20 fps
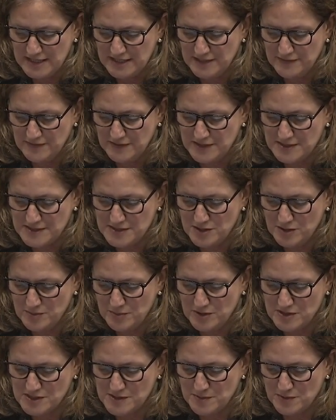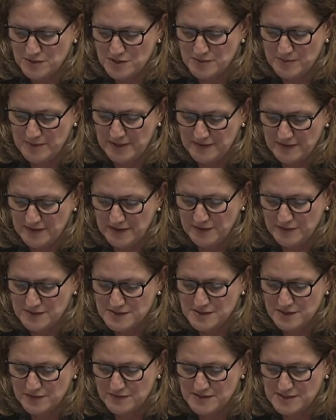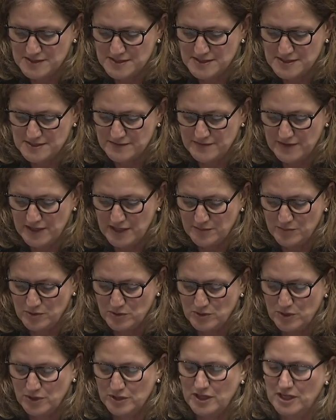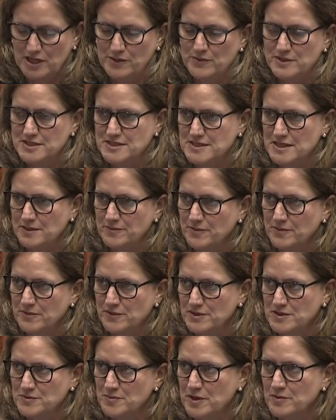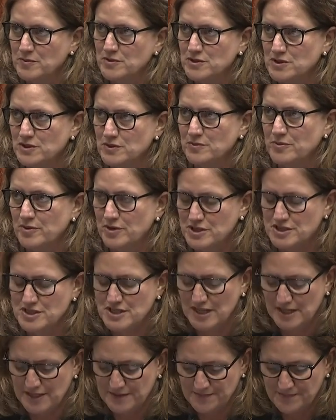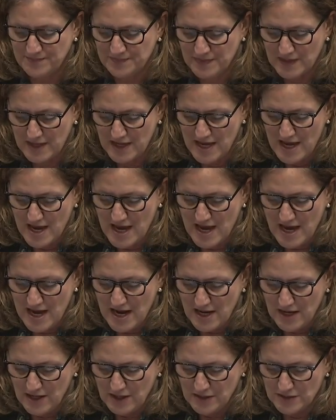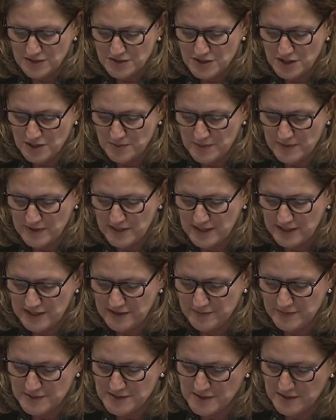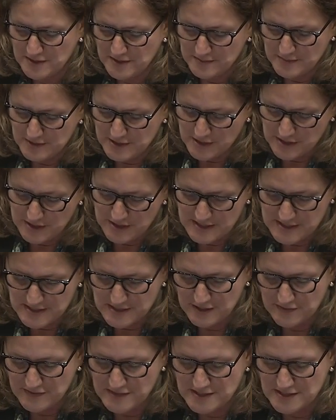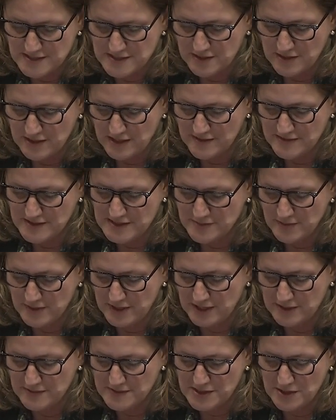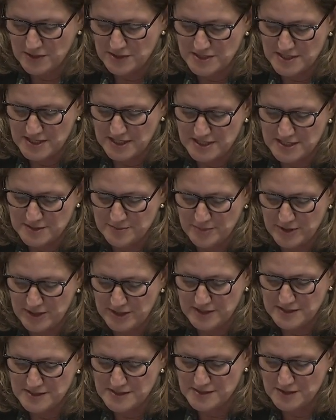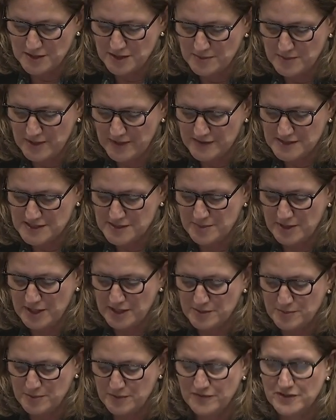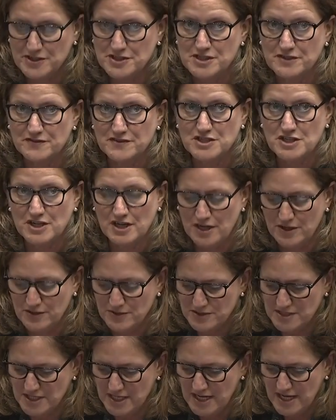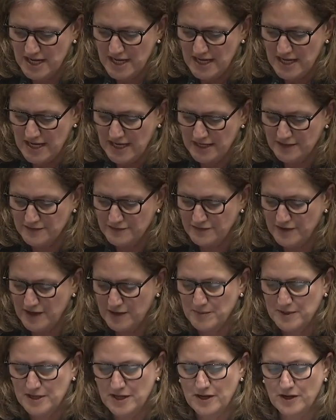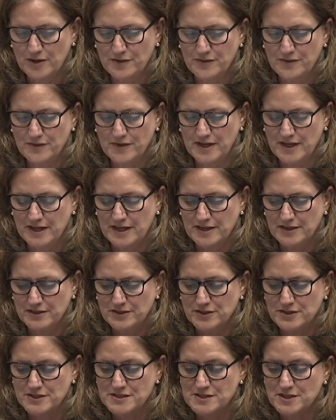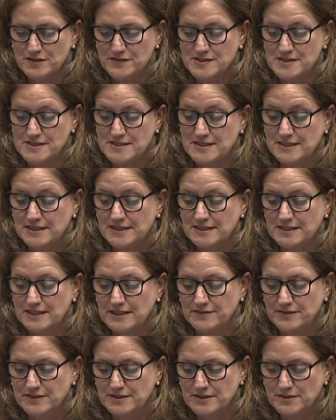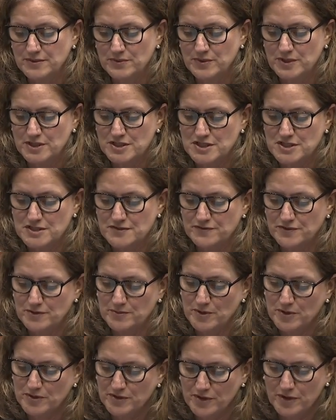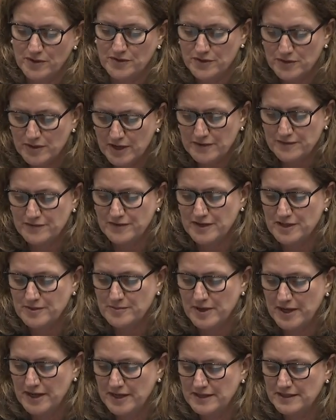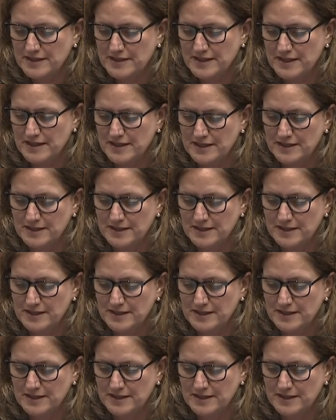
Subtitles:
given it's not possible to make the health services available locally, which people do appreciate. On top of the lack of maternity services, earlier this week I was contacted by concerned mothers about the provision of child and family health nurse services in Carnarvon, which from on-the-ground feedback,